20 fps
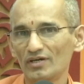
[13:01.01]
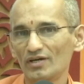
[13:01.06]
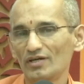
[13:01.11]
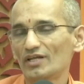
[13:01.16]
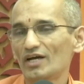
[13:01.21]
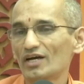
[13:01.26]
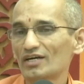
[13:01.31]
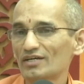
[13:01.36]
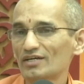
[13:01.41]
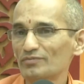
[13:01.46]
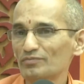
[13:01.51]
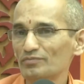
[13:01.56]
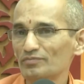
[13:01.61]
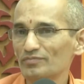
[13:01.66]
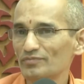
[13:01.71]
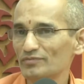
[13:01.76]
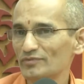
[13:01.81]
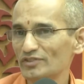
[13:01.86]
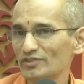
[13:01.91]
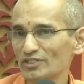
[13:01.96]
That
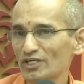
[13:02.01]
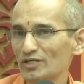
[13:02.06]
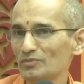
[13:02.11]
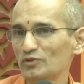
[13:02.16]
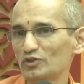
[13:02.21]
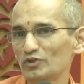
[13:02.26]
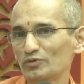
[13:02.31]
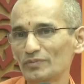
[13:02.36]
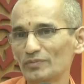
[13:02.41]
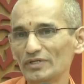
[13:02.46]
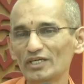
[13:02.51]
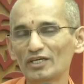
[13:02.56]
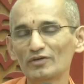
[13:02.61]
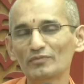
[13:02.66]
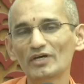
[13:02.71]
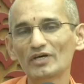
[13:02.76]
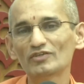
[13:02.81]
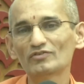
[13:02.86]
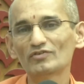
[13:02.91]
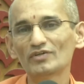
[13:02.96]
chamber
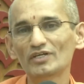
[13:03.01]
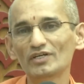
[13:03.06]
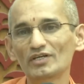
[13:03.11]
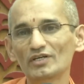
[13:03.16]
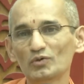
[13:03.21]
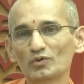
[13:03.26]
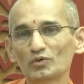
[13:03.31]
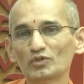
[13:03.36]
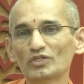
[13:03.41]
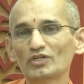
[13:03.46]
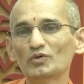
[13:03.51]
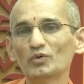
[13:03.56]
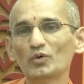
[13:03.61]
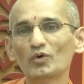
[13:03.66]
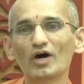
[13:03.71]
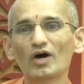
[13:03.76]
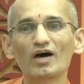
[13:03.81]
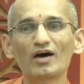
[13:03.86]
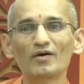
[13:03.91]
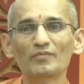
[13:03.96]
became actually Rodha
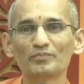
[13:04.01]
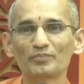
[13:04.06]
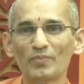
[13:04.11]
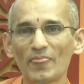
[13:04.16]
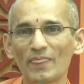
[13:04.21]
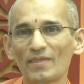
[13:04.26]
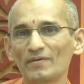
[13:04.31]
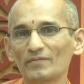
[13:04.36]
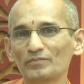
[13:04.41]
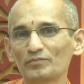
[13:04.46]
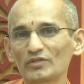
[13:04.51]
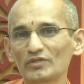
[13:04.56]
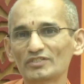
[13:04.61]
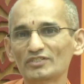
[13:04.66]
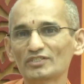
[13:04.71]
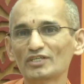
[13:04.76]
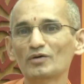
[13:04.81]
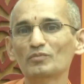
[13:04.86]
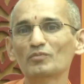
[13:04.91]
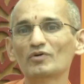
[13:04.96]
Gruha, a
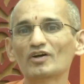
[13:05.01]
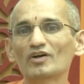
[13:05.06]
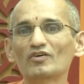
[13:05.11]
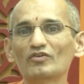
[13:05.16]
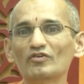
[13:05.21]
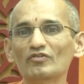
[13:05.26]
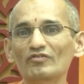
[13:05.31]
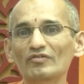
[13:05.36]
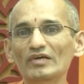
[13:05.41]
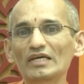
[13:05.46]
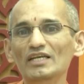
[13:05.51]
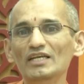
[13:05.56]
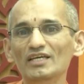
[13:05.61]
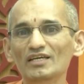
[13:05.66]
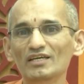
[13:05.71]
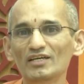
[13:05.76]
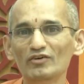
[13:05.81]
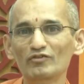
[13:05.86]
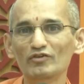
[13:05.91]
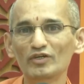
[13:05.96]
chamber of
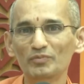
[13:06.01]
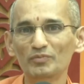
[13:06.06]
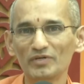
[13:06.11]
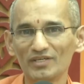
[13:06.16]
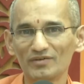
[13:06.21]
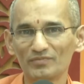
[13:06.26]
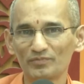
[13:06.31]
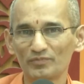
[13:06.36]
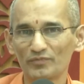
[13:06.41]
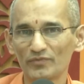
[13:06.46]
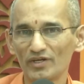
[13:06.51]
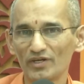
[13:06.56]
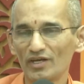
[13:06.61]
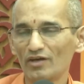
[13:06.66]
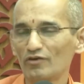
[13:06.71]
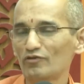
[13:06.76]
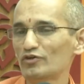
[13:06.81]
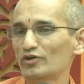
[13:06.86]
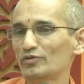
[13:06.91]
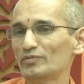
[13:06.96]
wailing and weeping.
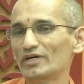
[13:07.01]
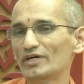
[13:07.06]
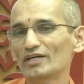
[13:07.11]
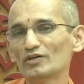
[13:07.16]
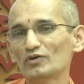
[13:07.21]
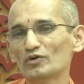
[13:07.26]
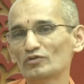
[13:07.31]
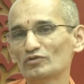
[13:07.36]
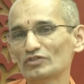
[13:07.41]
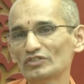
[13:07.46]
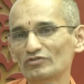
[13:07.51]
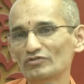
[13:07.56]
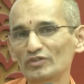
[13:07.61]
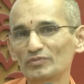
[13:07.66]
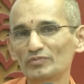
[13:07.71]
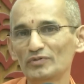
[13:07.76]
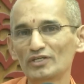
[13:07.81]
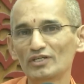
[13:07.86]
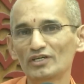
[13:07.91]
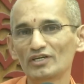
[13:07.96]
Everybody around was
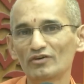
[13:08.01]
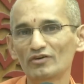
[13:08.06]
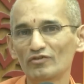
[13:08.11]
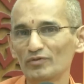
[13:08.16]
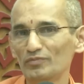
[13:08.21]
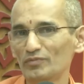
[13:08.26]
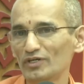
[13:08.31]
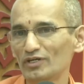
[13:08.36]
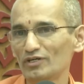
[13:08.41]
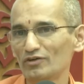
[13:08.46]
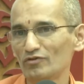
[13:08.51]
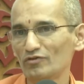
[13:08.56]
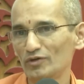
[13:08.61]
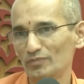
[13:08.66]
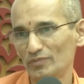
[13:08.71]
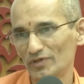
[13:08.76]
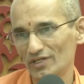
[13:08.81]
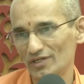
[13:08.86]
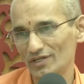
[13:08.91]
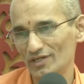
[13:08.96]
weeping and weeping and
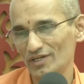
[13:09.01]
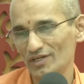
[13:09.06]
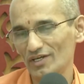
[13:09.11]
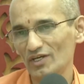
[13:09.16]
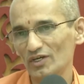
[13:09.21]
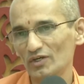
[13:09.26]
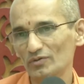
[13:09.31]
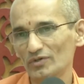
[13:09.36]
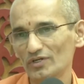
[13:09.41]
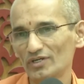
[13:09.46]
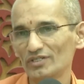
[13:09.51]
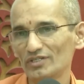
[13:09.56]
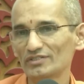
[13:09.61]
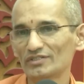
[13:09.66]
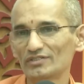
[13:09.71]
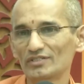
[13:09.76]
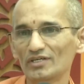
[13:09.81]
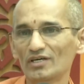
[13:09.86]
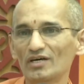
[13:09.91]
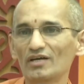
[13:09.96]
weeping
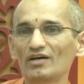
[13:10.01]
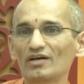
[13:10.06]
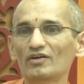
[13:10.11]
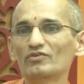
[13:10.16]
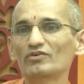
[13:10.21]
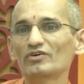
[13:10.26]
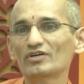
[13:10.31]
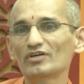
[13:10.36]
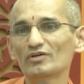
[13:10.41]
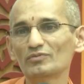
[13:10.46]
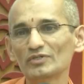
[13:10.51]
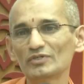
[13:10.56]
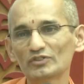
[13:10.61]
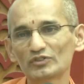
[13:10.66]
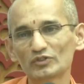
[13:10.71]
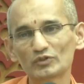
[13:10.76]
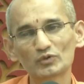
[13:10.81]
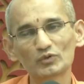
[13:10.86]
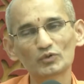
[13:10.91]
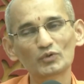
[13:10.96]
because they all loved Rama
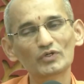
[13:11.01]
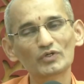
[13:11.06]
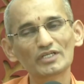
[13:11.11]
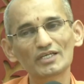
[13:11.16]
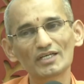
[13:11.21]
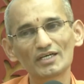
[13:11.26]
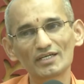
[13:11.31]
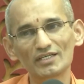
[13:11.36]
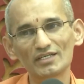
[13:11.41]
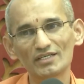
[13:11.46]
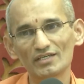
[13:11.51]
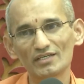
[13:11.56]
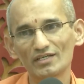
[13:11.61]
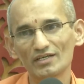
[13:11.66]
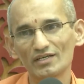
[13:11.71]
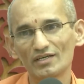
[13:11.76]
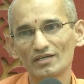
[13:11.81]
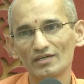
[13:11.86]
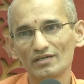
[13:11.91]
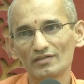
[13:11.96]
so dearly.
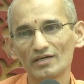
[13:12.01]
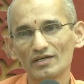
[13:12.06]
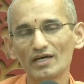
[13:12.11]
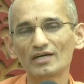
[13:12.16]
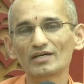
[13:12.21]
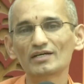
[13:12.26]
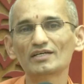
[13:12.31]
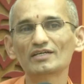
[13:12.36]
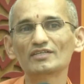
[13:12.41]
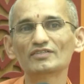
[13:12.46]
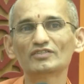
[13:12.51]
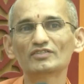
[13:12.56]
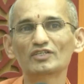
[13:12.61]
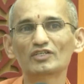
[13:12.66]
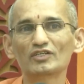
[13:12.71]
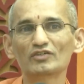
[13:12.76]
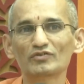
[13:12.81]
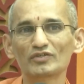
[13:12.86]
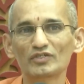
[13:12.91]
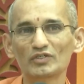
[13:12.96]
The entire
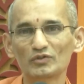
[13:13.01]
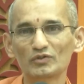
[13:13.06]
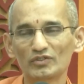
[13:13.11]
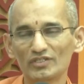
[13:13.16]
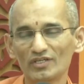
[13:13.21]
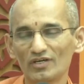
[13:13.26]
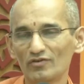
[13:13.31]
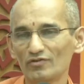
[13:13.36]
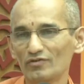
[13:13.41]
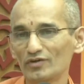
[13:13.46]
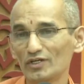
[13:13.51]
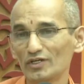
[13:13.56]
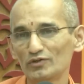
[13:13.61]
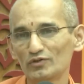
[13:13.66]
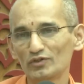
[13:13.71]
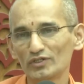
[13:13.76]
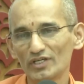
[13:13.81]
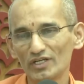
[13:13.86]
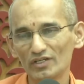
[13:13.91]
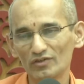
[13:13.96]
city of Ayodhya fell
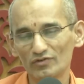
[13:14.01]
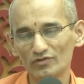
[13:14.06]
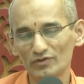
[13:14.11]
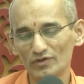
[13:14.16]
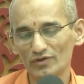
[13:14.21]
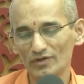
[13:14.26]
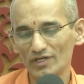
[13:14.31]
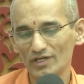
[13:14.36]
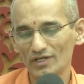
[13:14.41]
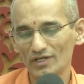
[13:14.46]
into grief.